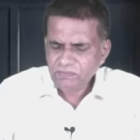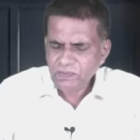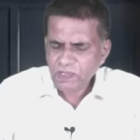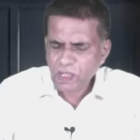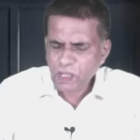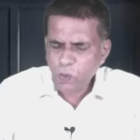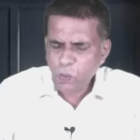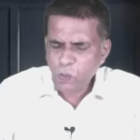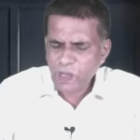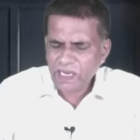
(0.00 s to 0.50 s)

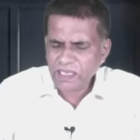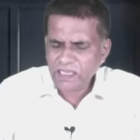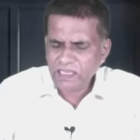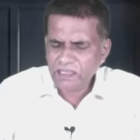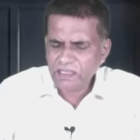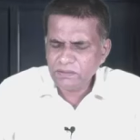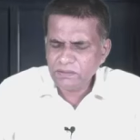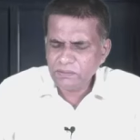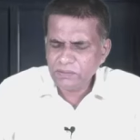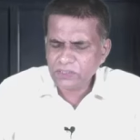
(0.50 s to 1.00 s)

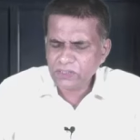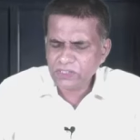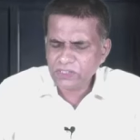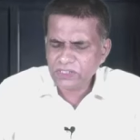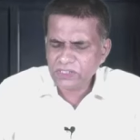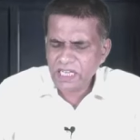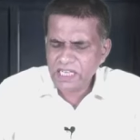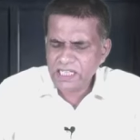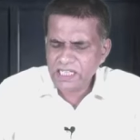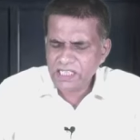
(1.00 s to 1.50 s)
Welcome,
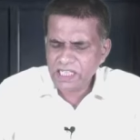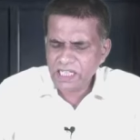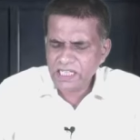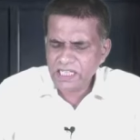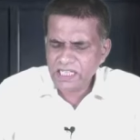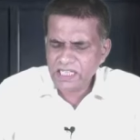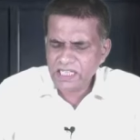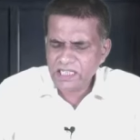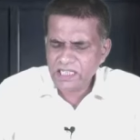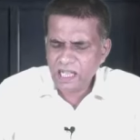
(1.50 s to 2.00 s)
Sister
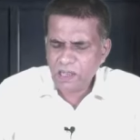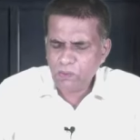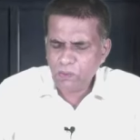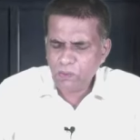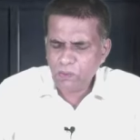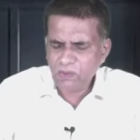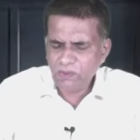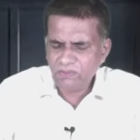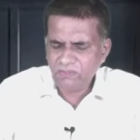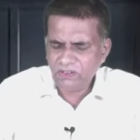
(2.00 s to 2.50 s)
Jeliza
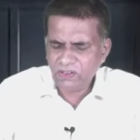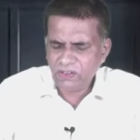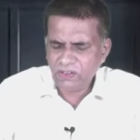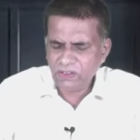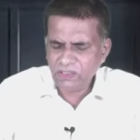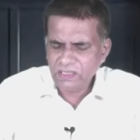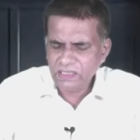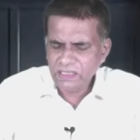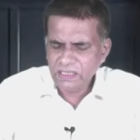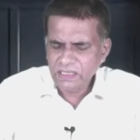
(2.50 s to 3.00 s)

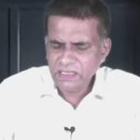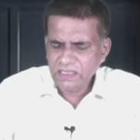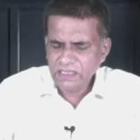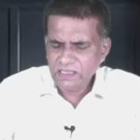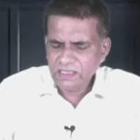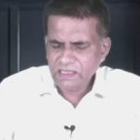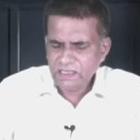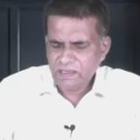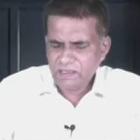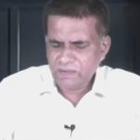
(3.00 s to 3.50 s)
Woolford.
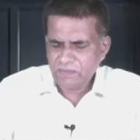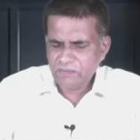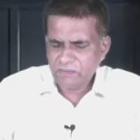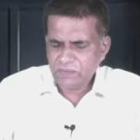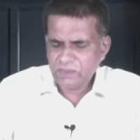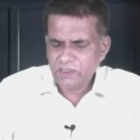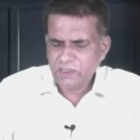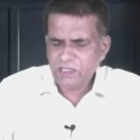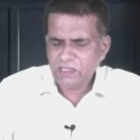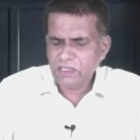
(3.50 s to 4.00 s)

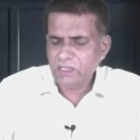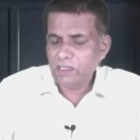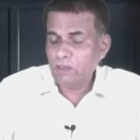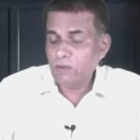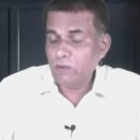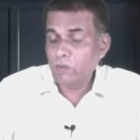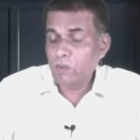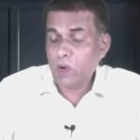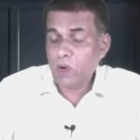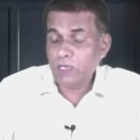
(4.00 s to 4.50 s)
Mm,
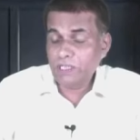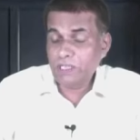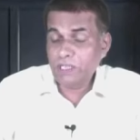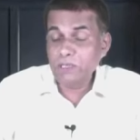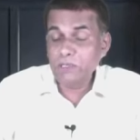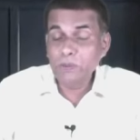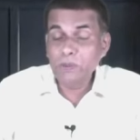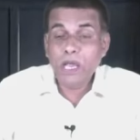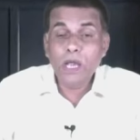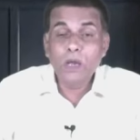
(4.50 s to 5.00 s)
what
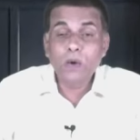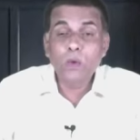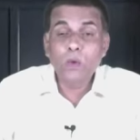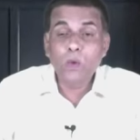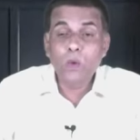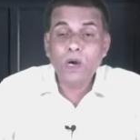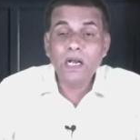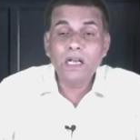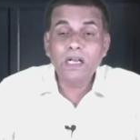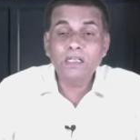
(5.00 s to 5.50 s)
you have
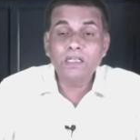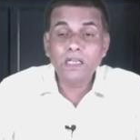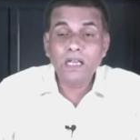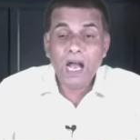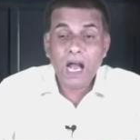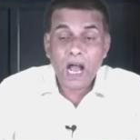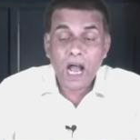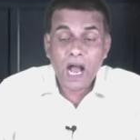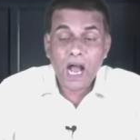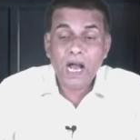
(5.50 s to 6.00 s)
worked
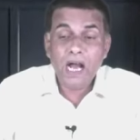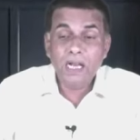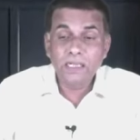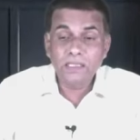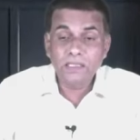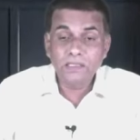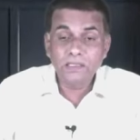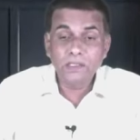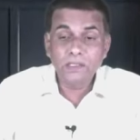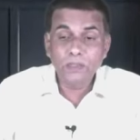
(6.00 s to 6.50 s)

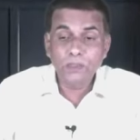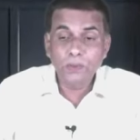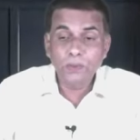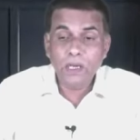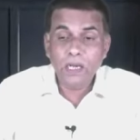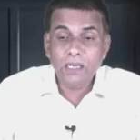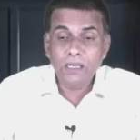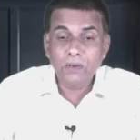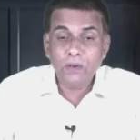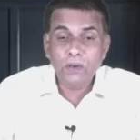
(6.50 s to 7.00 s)
hard, you
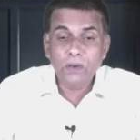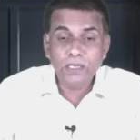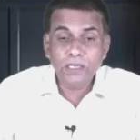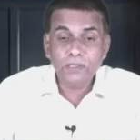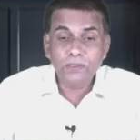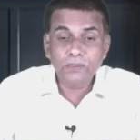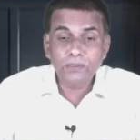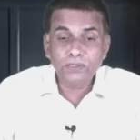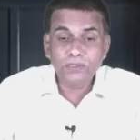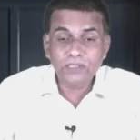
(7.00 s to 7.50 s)
are
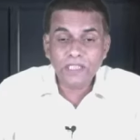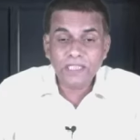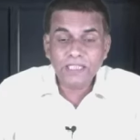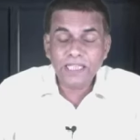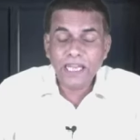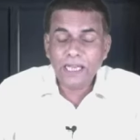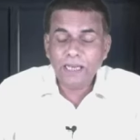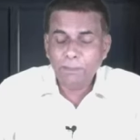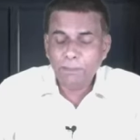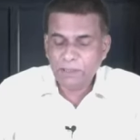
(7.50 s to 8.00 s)
going to see
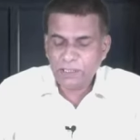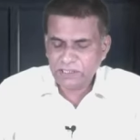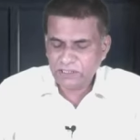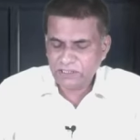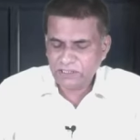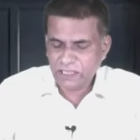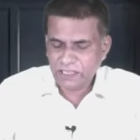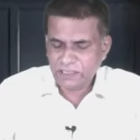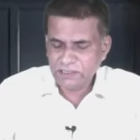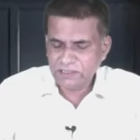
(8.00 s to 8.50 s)
that
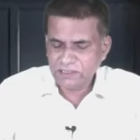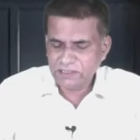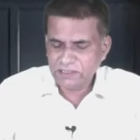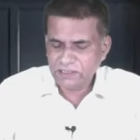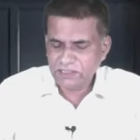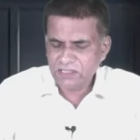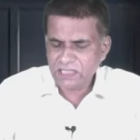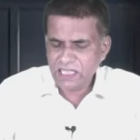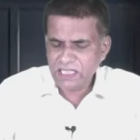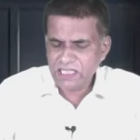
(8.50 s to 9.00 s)
blessing.
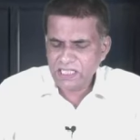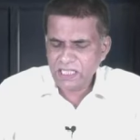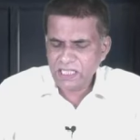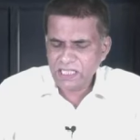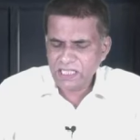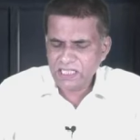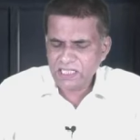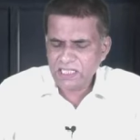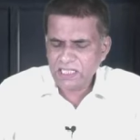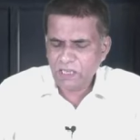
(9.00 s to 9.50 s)
Sister
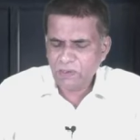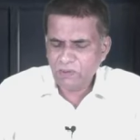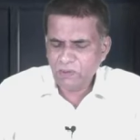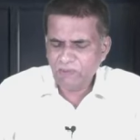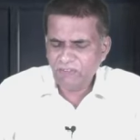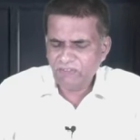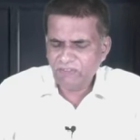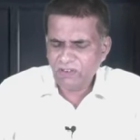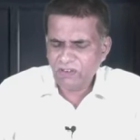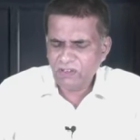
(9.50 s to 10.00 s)
Jeliza
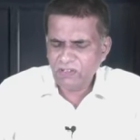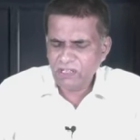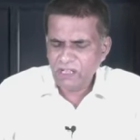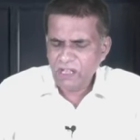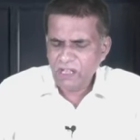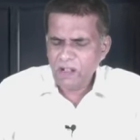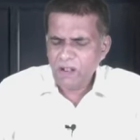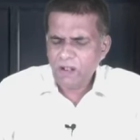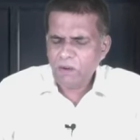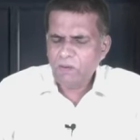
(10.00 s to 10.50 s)
Woolford,
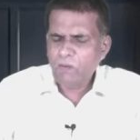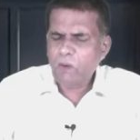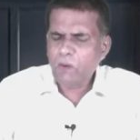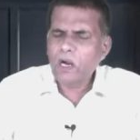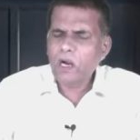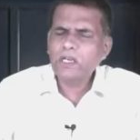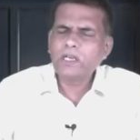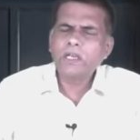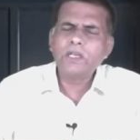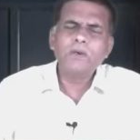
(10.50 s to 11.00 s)

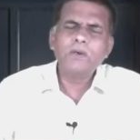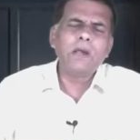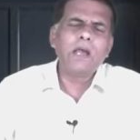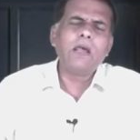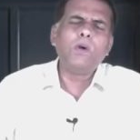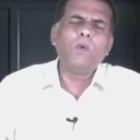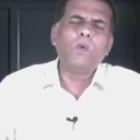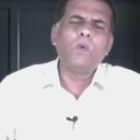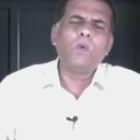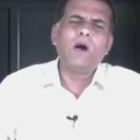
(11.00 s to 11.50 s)
what you
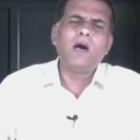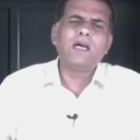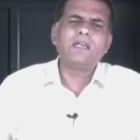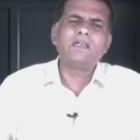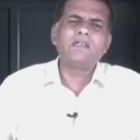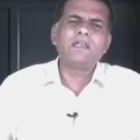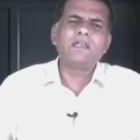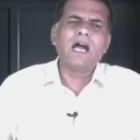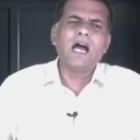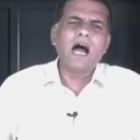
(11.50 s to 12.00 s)
have
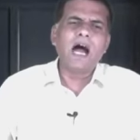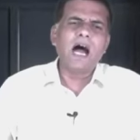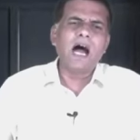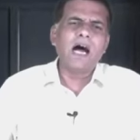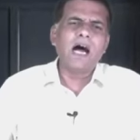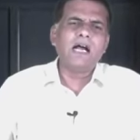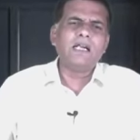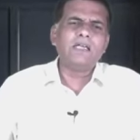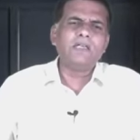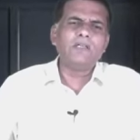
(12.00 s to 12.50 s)
worked
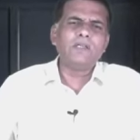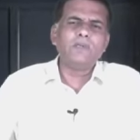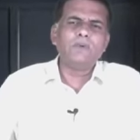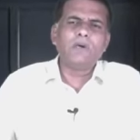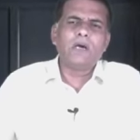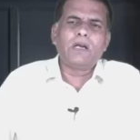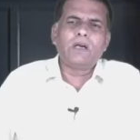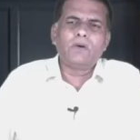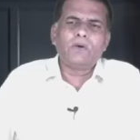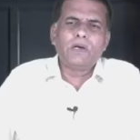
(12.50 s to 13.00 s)
hard,
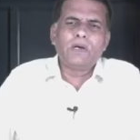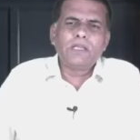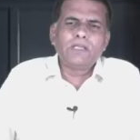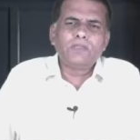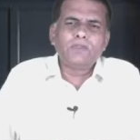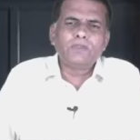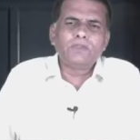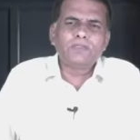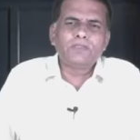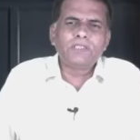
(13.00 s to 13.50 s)
you are
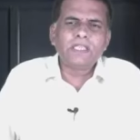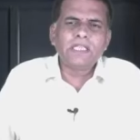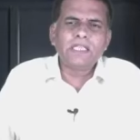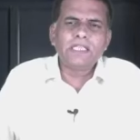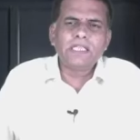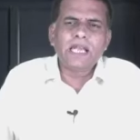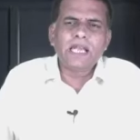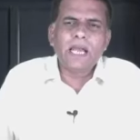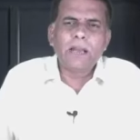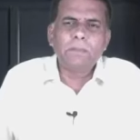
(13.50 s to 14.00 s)
going to see
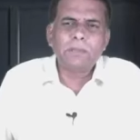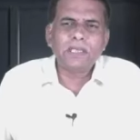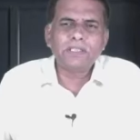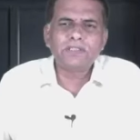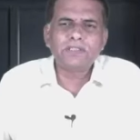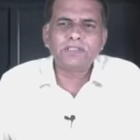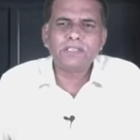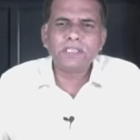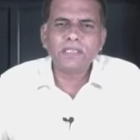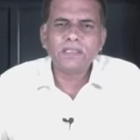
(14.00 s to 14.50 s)
that
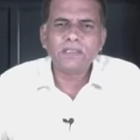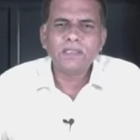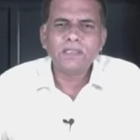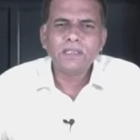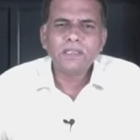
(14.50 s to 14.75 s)
blessing